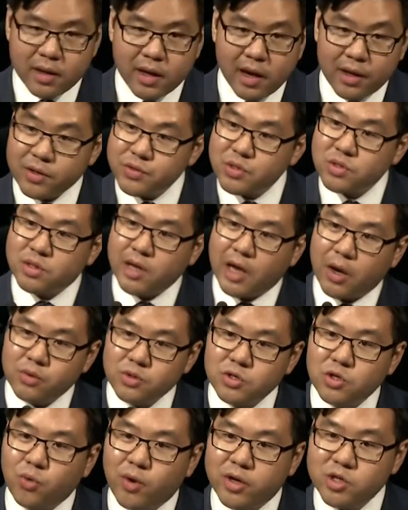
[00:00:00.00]
And this is how
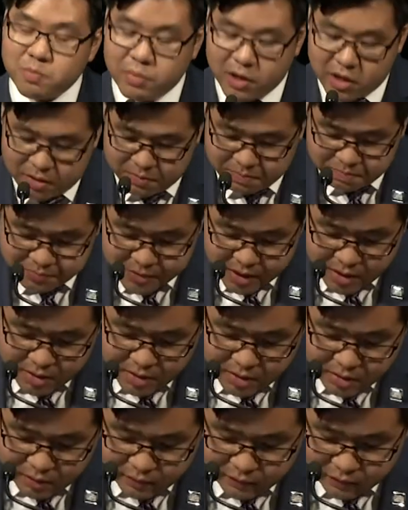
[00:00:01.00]
it's always been
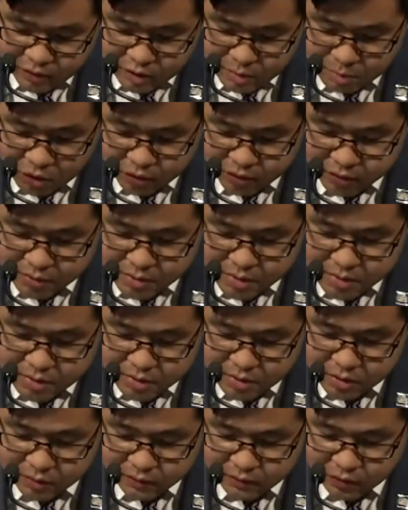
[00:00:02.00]
for the modern
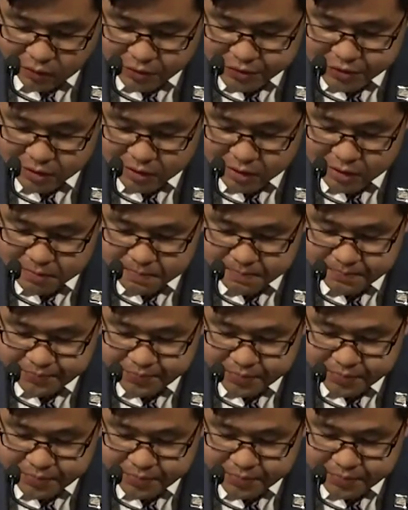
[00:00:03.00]
university.